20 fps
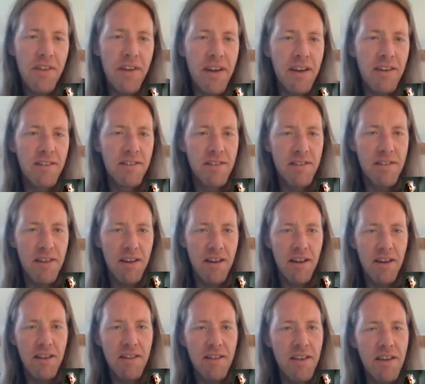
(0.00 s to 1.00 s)
the other thing
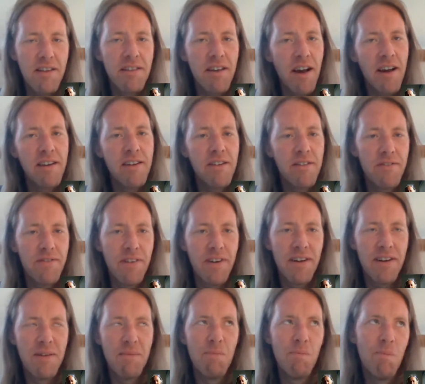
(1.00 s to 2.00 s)
is that is kind
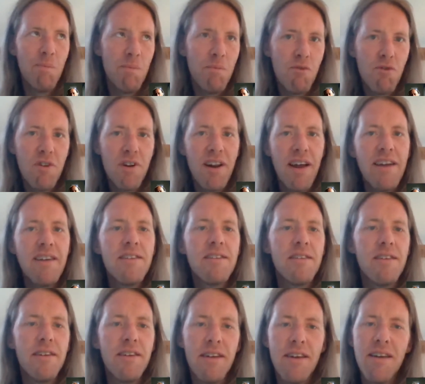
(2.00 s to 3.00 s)
of
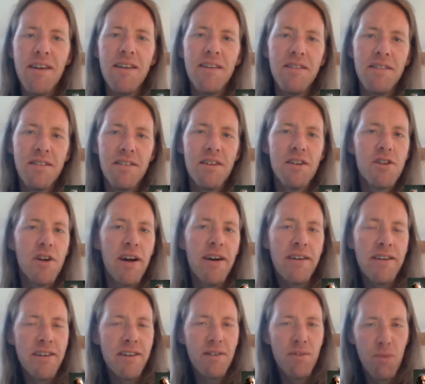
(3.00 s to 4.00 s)
related is the
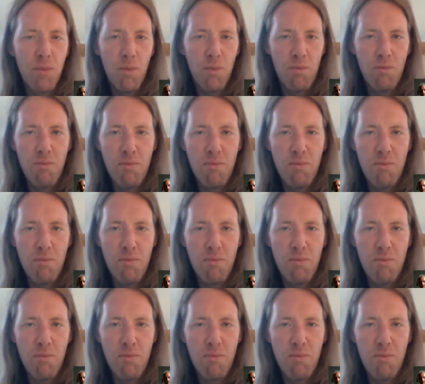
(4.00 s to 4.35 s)
Chinese